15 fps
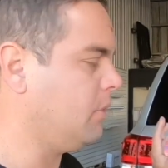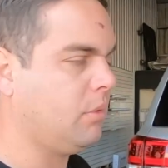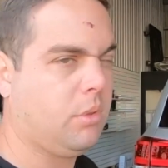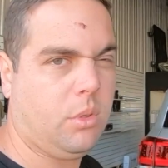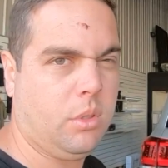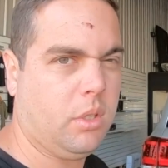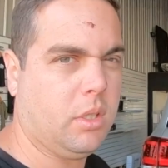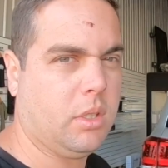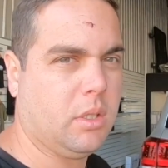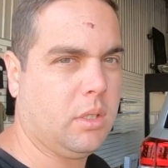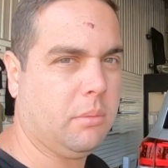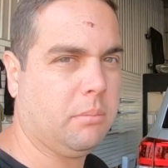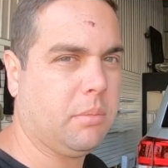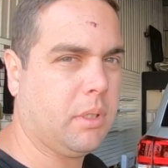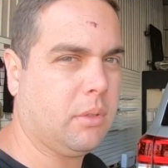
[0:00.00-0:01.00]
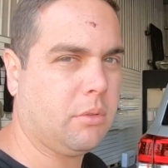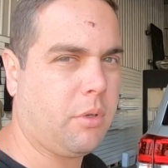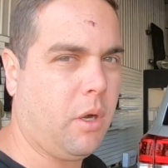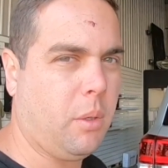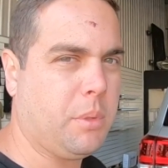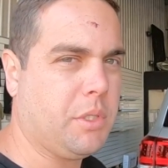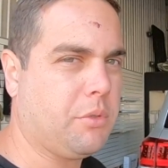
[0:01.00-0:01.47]
all the little
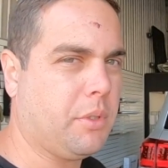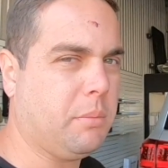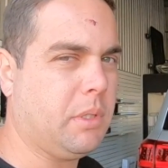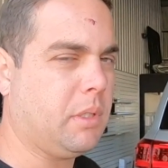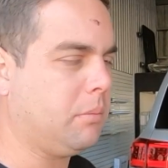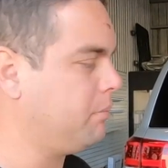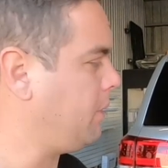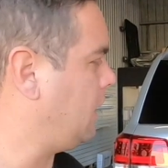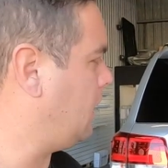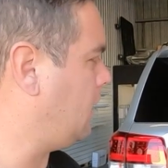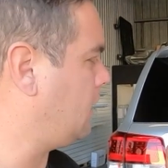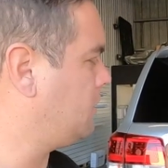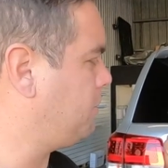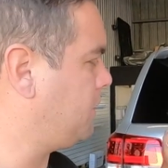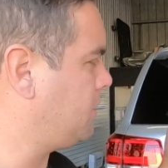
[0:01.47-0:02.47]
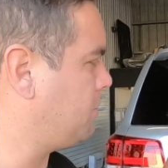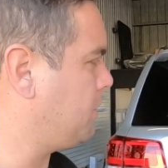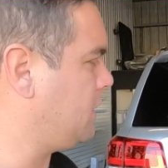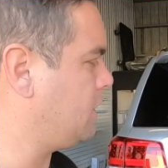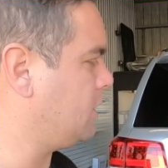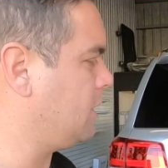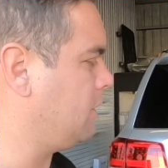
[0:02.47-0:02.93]
chromey trimming parts, bits and
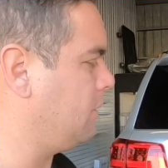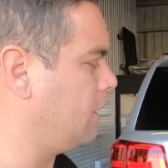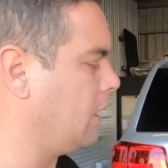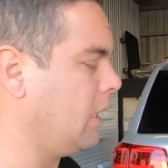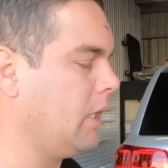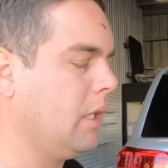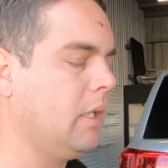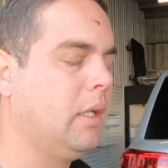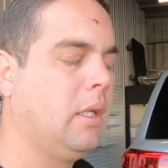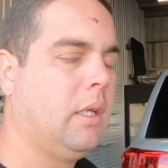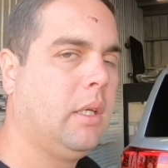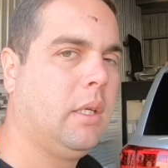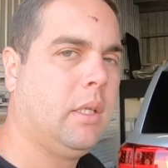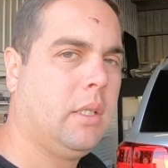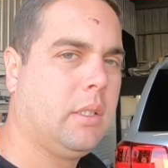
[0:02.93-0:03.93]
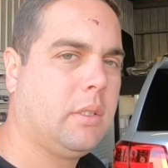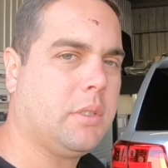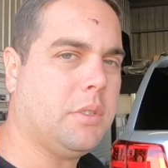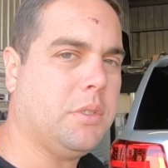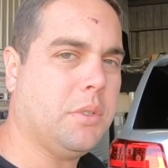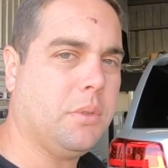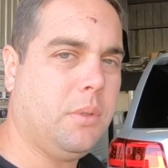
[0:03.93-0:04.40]
pieces here and there
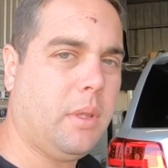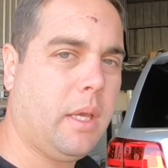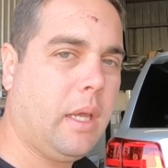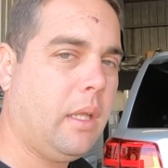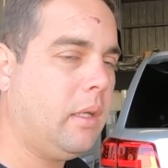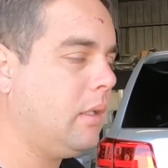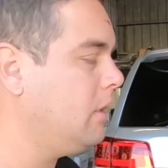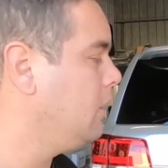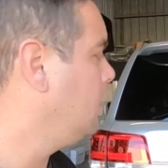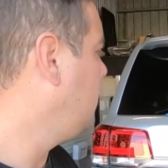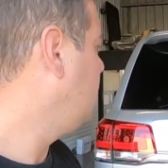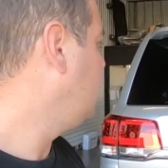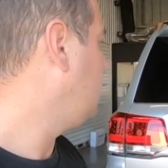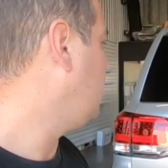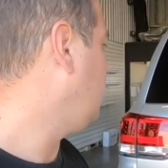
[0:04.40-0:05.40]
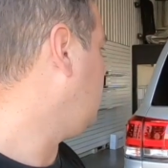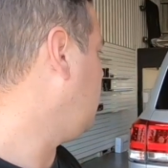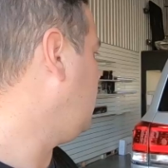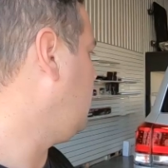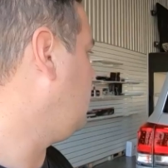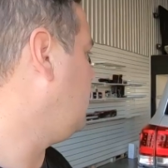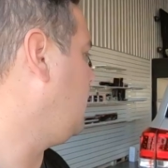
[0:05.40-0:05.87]
to do that,
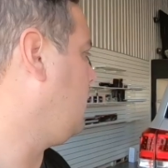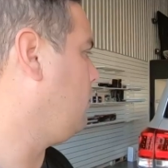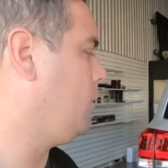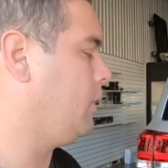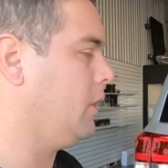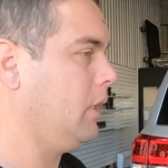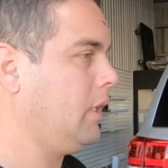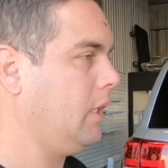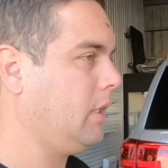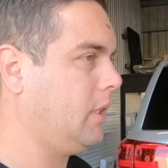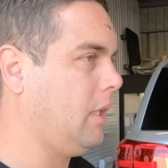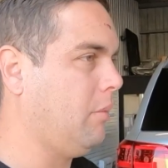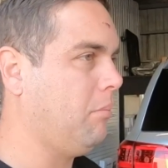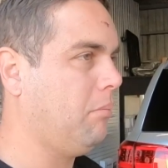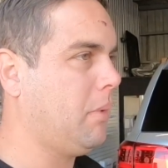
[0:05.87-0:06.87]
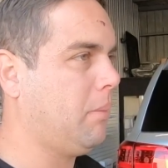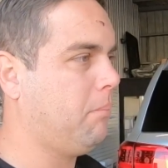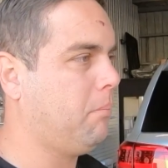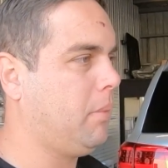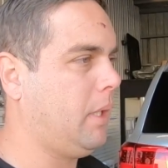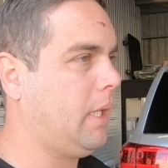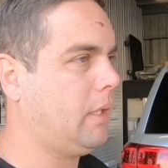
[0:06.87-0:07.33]
and then we're going to get them
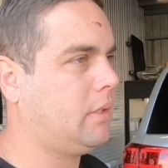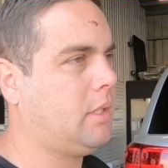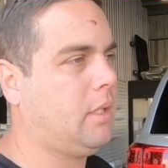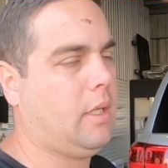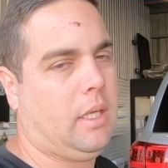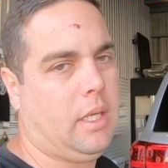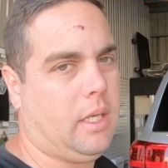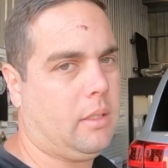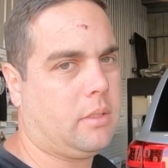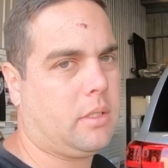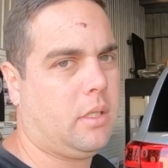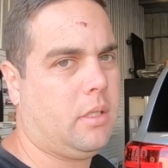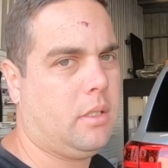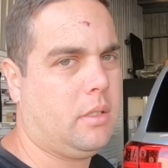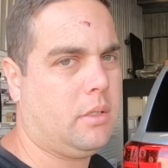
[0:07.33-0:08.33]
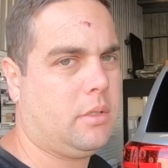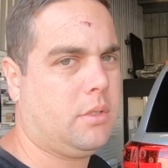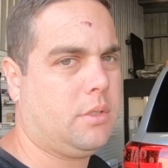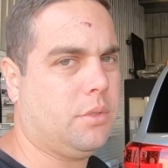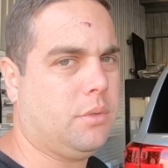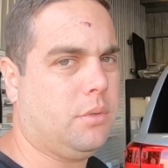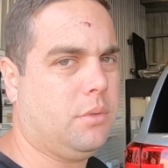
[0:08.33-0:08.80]
blacked out
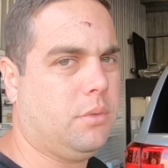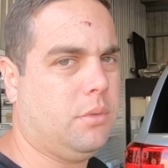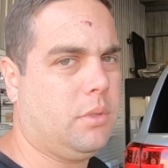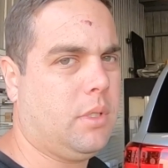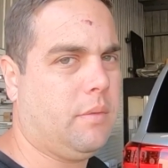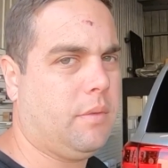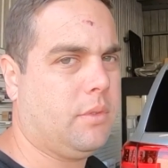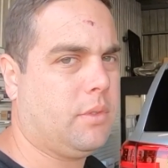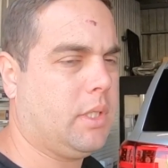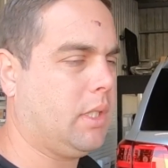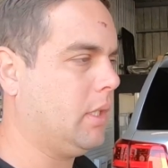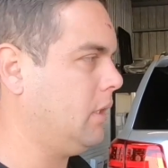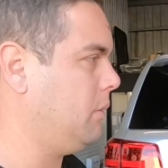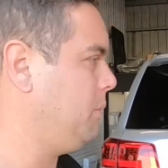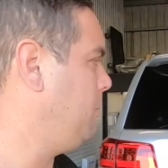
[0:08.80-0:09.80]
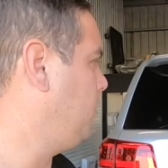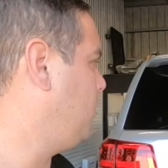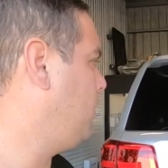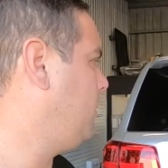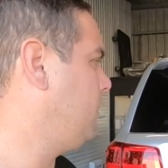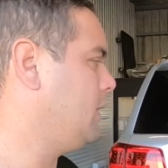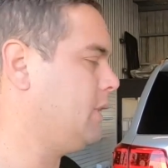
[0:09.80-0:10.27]
to give this thing a little bit
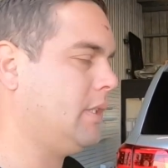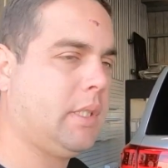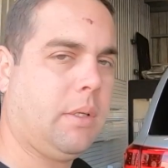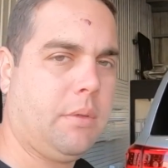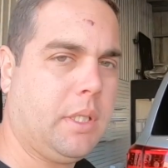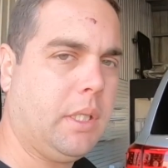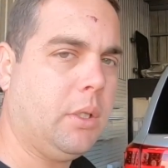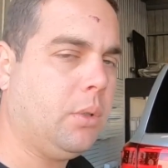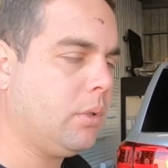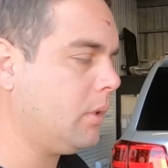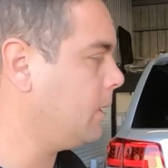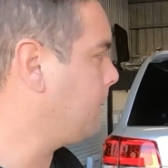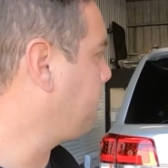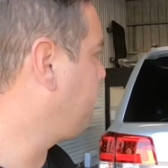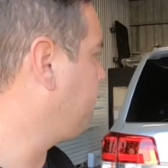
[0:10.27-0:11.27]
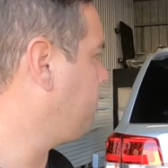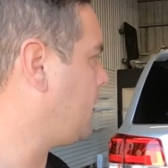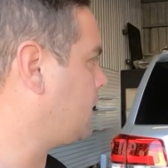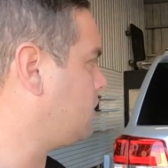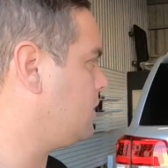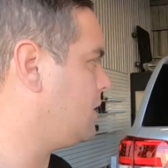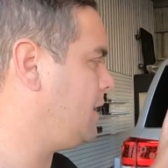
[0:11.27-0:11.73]
more of a stealthy look.
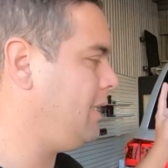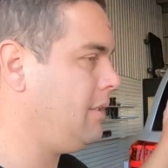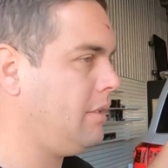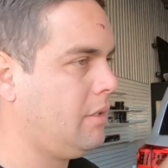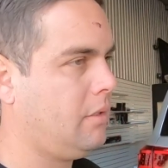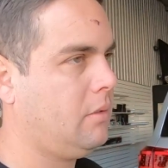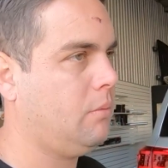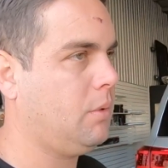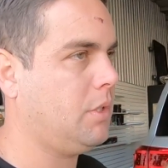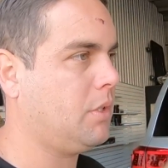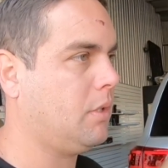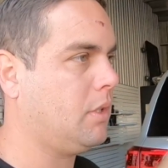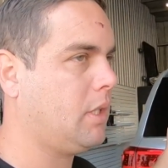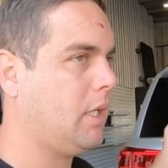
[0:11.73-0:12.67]
Match the tint, which got